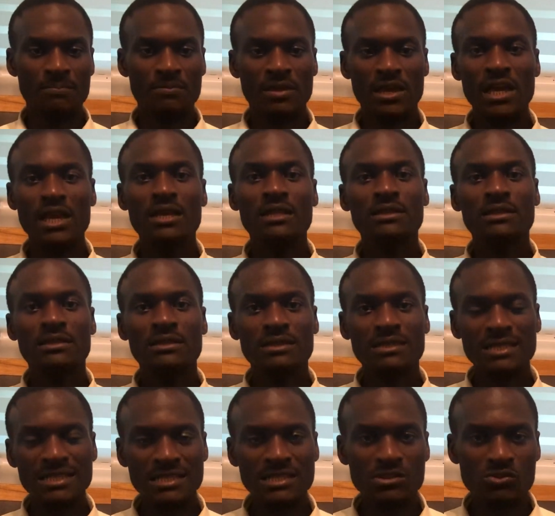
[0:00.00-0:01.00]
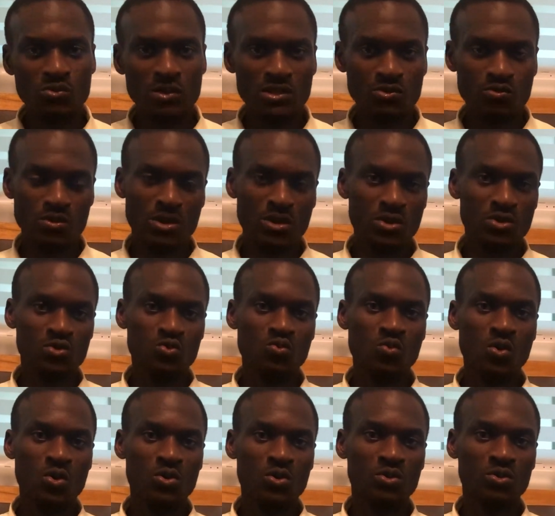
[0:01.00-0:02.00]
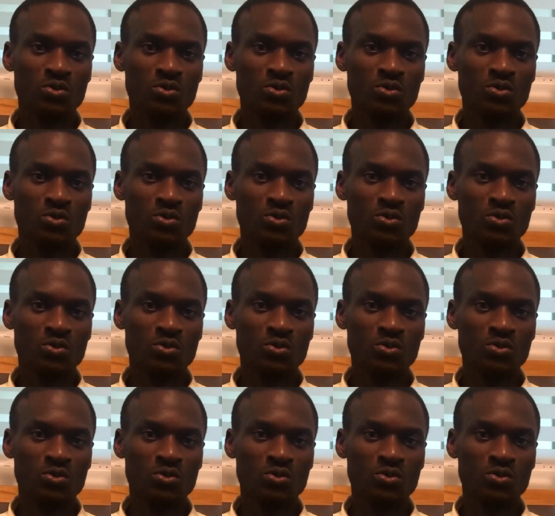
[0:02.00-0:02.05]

And this is what we're going to walk you